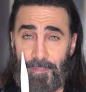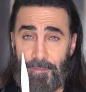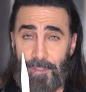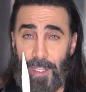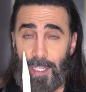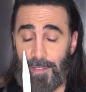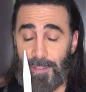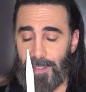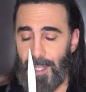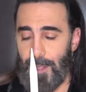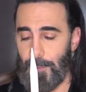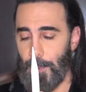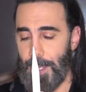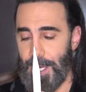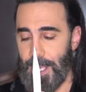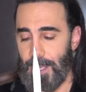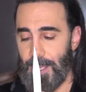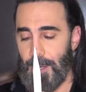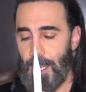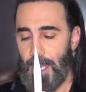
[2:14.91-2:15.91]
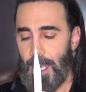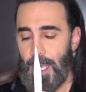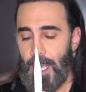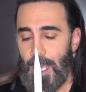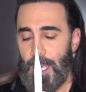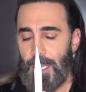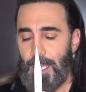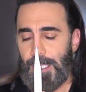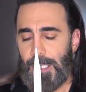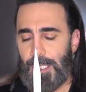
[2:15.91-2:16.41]
fell in love with it.
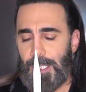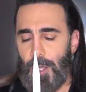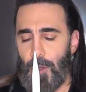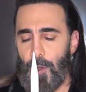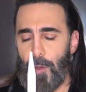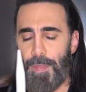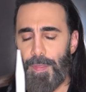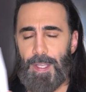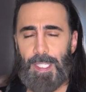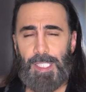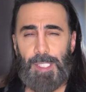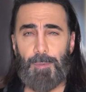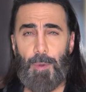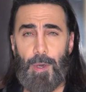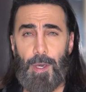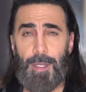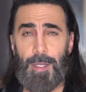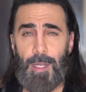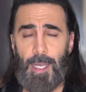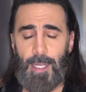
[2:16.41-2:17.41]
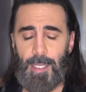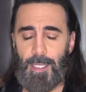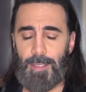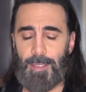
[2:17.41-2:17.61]
So this one